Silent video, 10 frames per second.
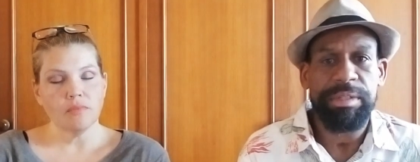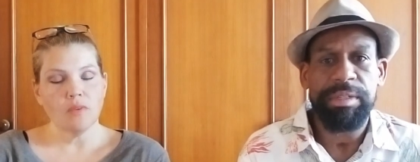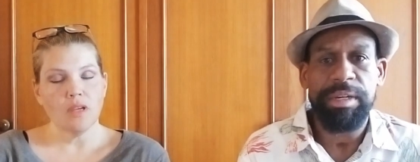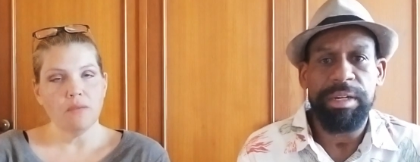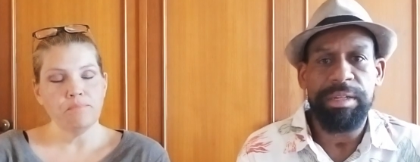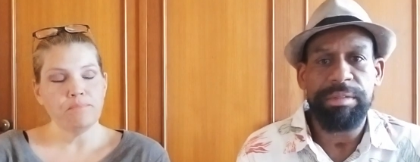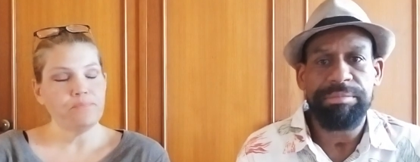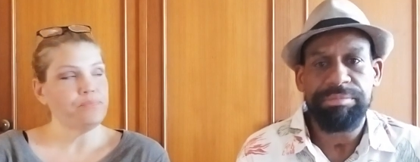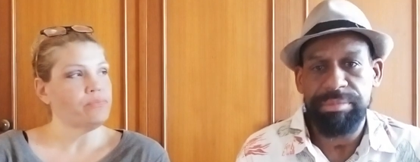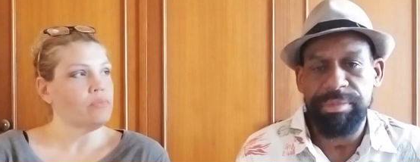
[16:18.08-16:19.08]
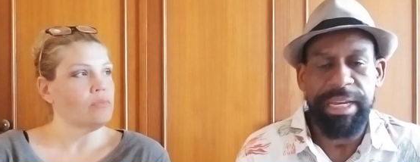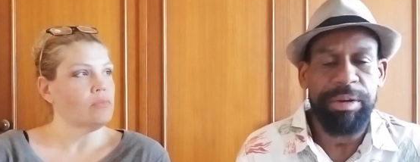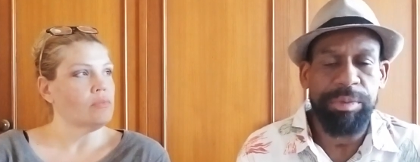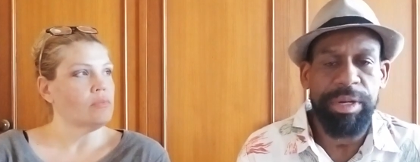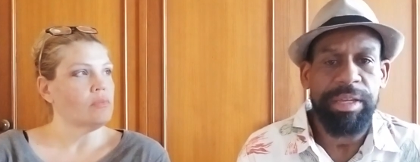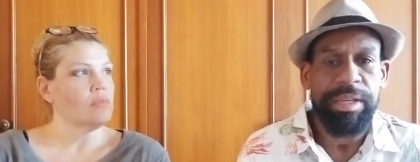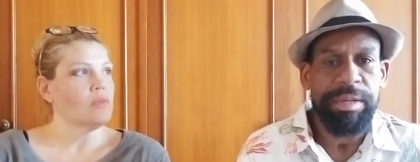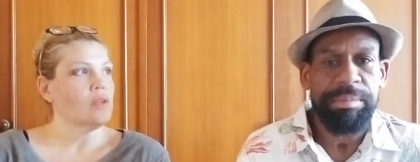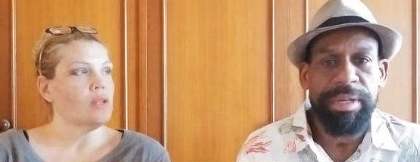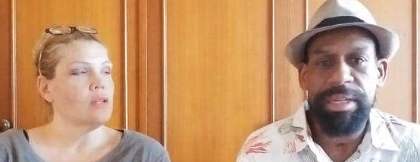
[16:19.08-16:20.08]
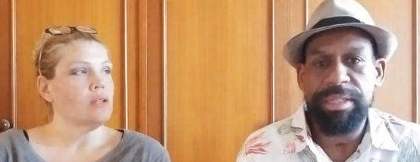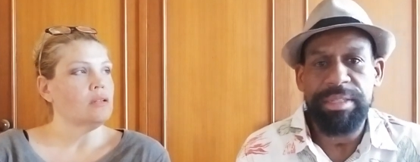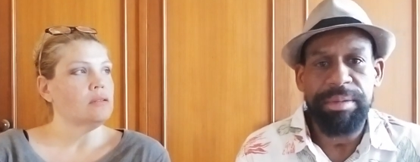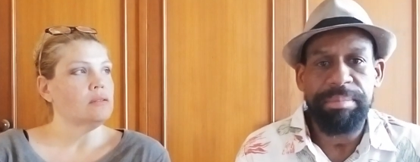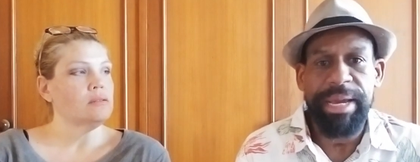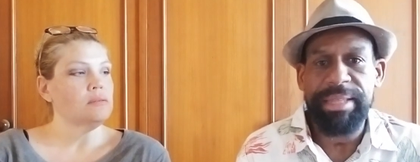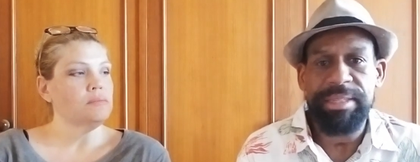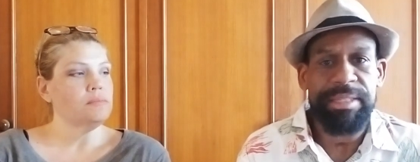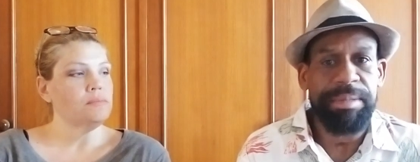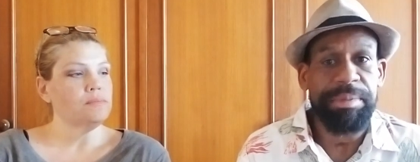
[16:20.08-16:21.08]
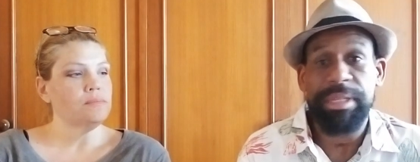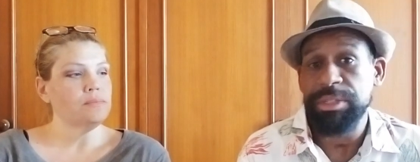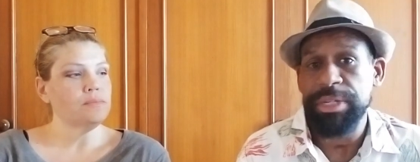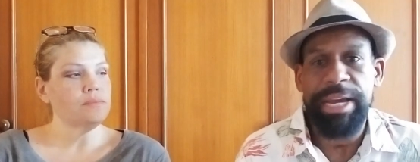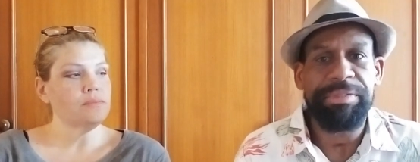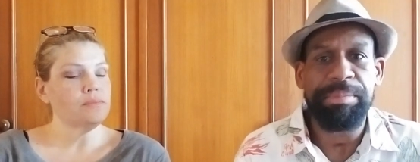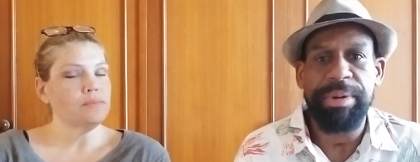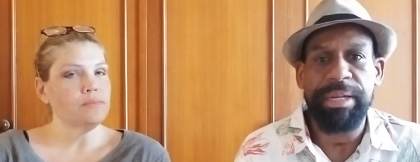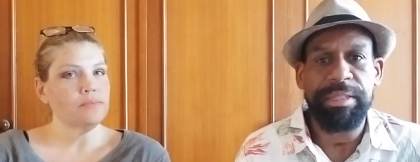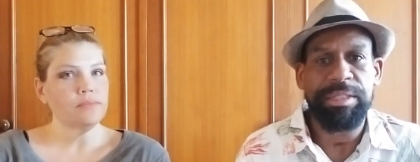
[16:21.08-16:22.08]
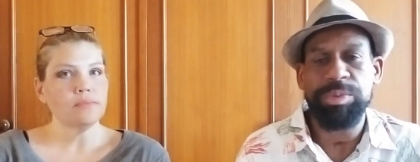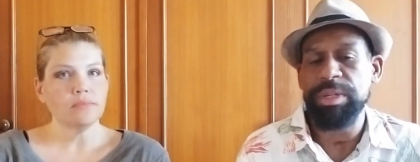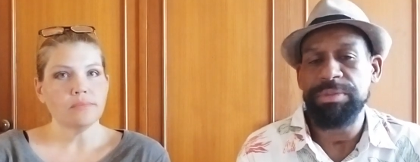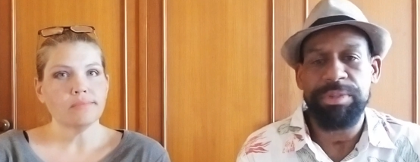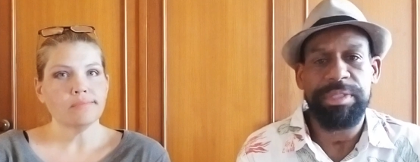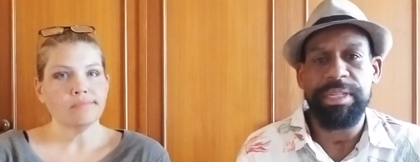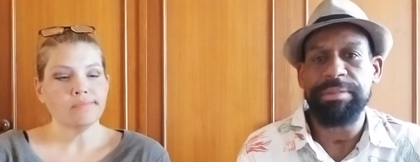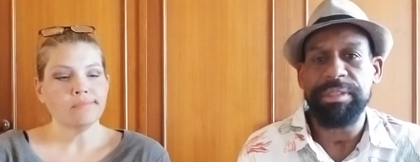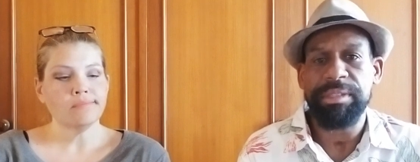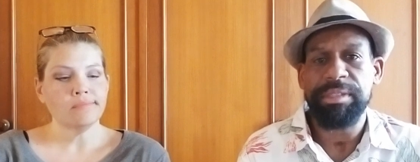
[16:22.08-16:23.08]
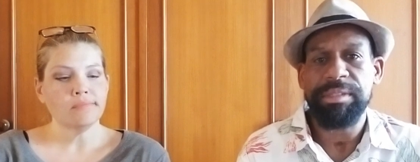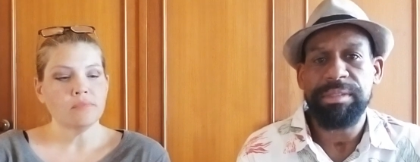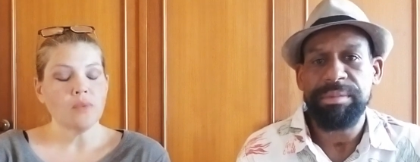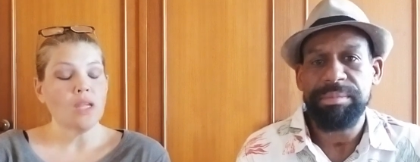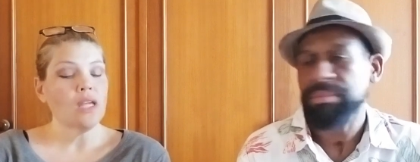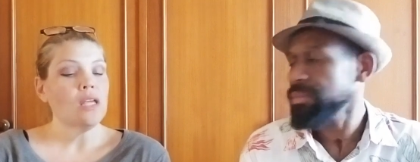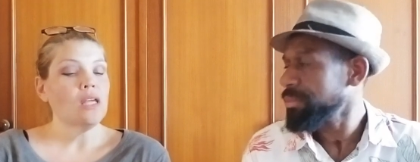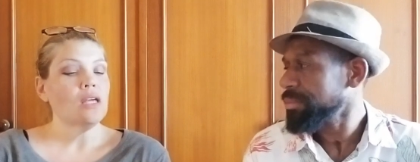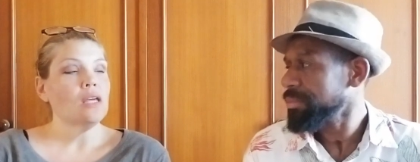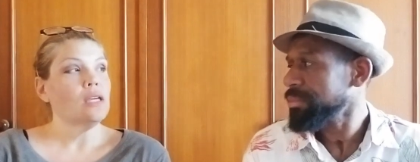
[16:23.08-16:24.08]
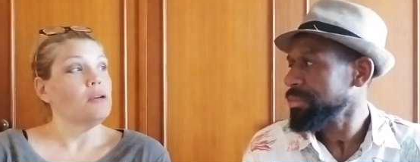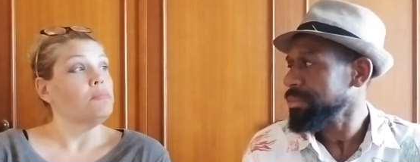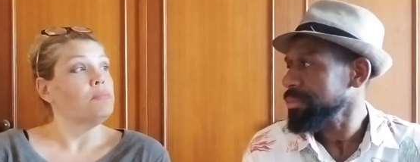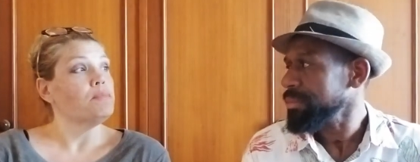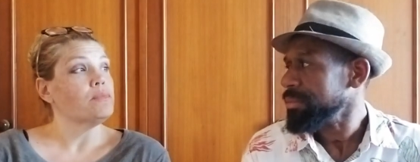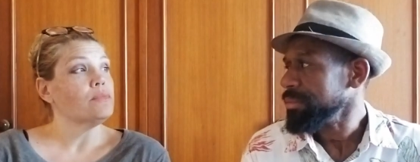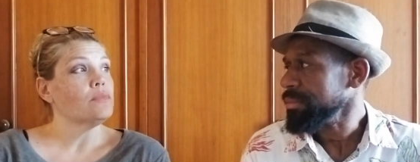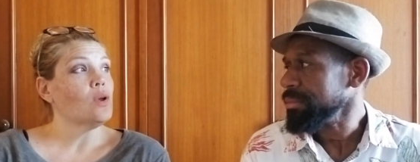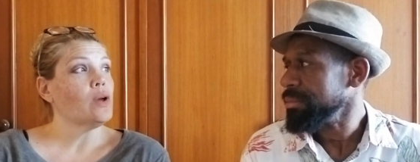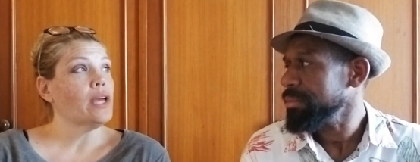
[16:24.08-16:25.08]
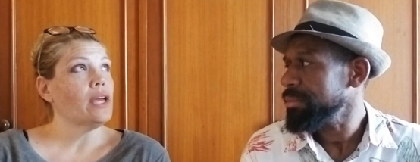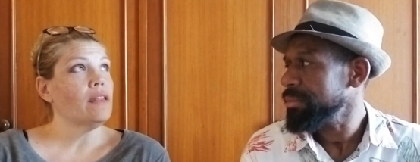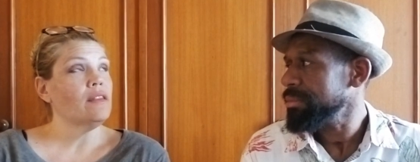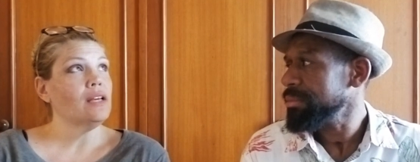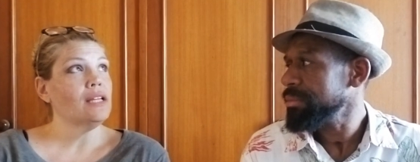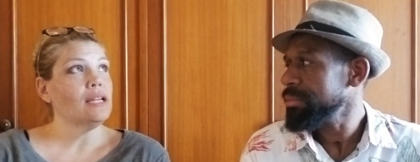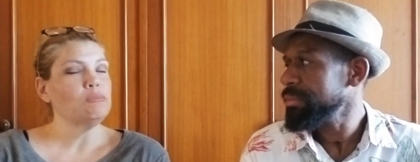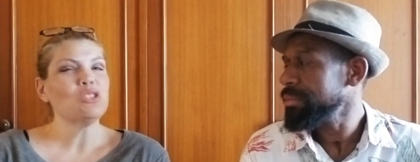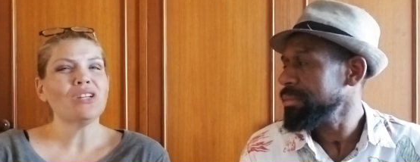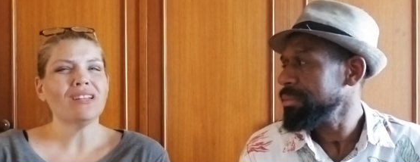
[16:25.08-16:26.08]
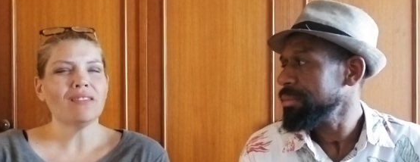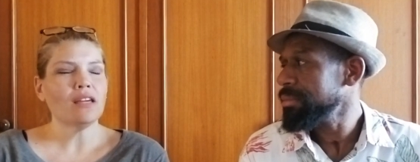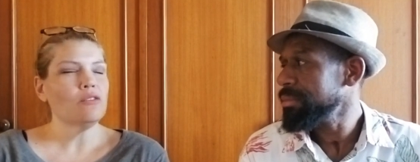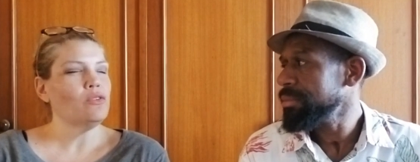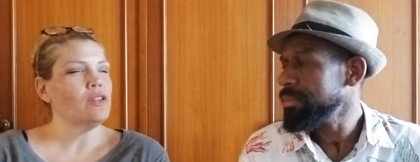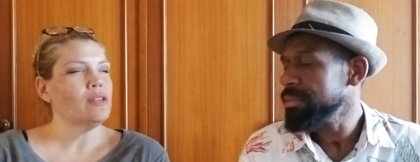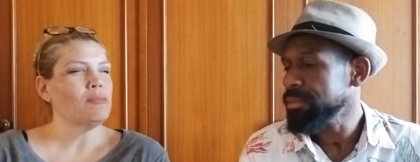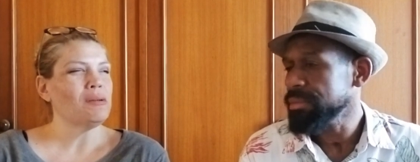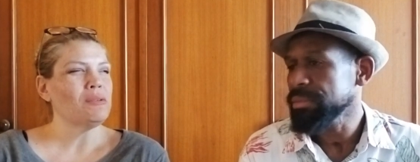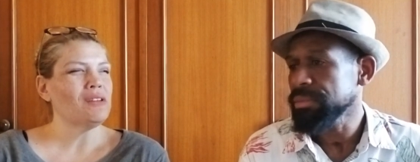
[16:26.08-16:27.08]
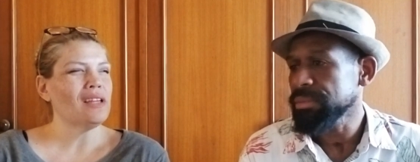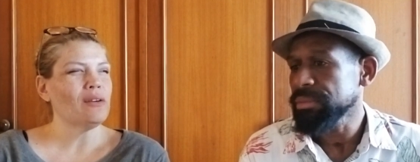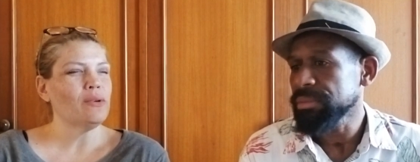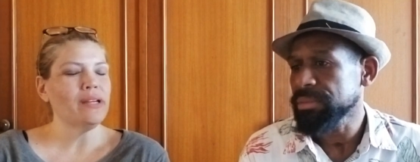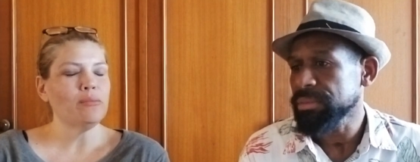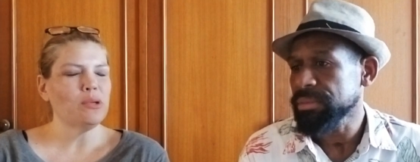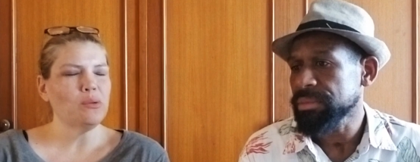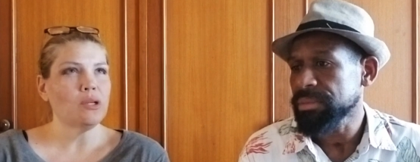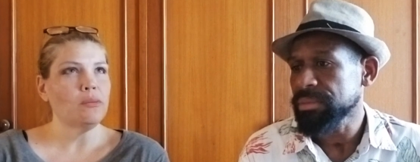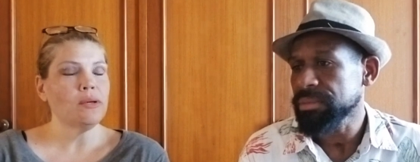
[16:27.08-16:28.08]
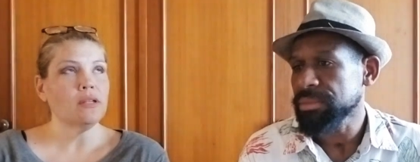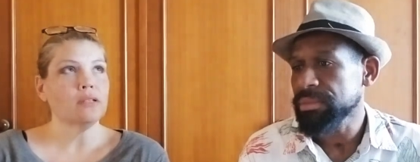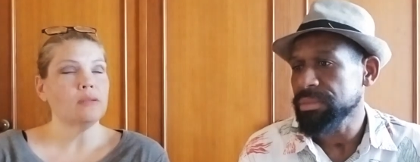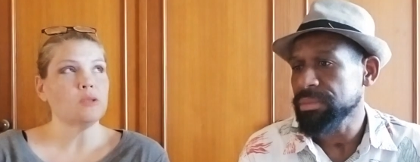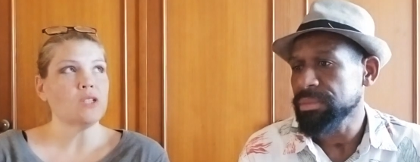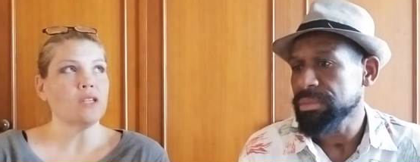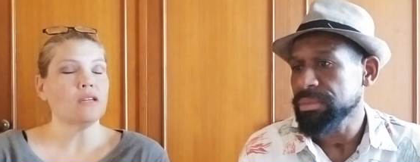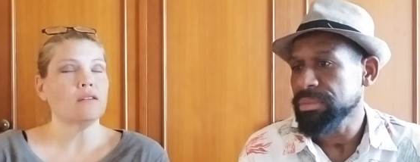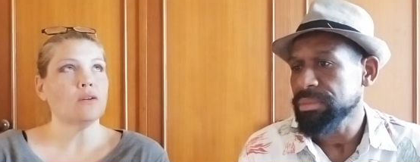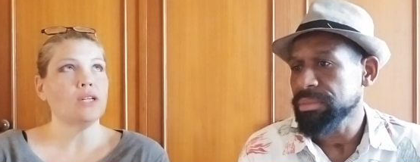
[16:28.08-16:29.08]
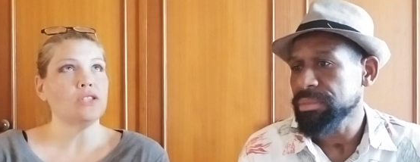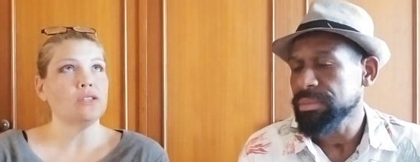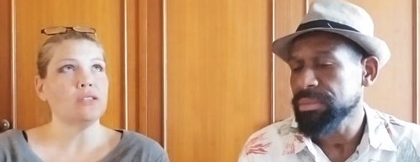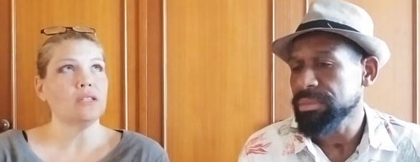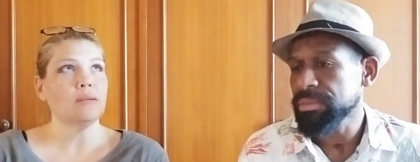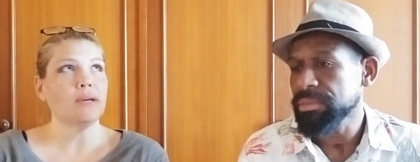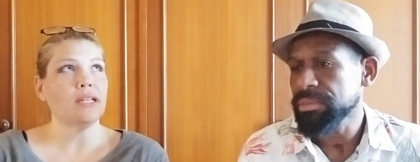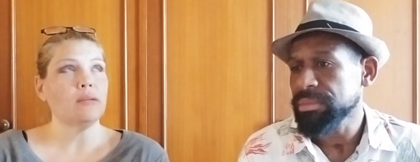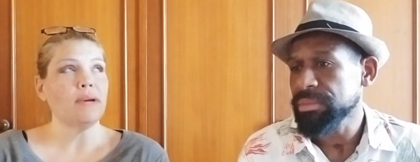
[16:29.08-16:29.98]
Speaker 1: yeah. that way. Because math is something that you have to practice 24 7.
Speaker 2: Yeah. Okay, and then I'm just trying to think of what they might be like. Wait, well, what about? I'm just trying to think of the questions that they might end up